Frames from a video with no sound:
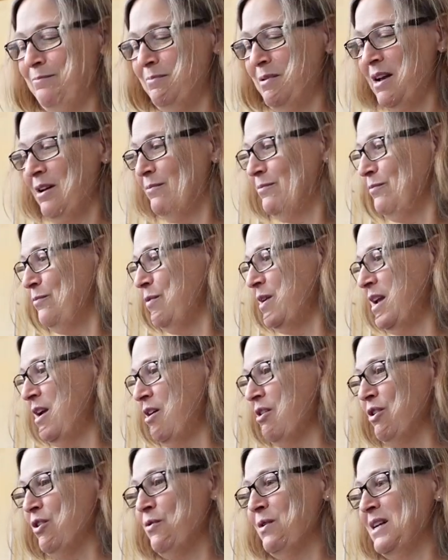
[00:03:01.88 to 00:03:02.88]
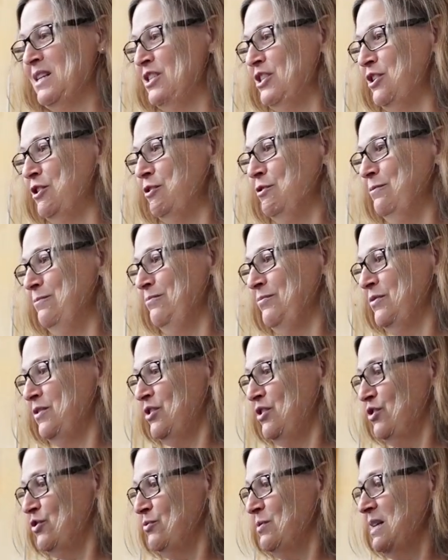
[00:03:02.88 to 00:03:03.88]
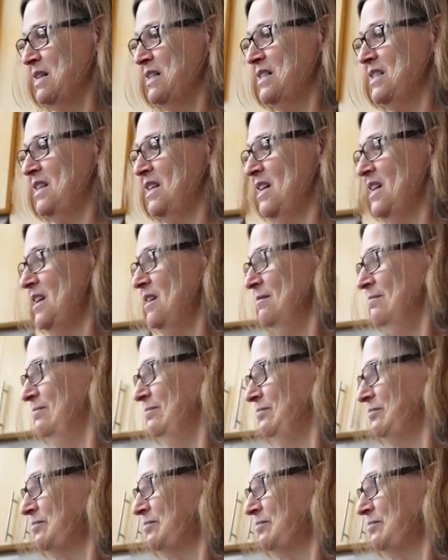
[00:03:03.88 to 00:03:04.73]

But we are going to drink tea,